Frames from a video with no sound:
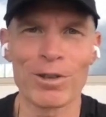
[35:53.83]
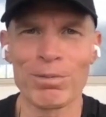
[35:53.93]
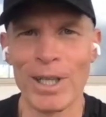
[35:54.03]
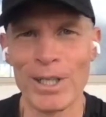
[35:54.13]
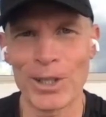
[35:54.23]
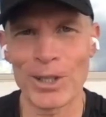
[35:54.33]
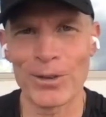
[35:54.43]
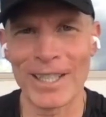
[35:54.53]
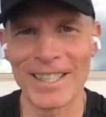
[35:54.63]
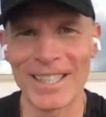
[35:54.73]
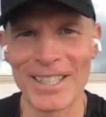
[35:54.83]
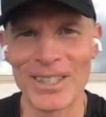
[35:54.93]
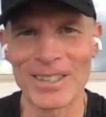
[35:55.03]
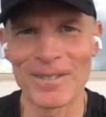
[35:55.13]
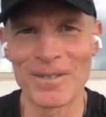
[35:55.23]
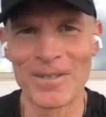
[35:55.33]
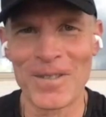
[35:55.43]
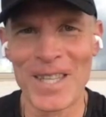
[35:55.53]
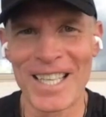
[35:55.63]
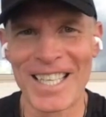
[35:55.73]
for blood sugar regulation.
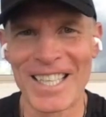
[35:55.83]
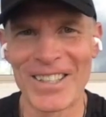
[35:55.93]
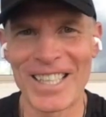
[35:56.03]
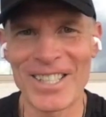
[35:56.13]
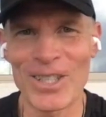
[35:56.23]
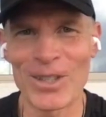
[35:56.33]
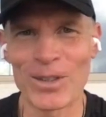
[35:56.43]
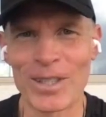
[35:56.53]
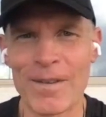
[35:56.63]
Okay, so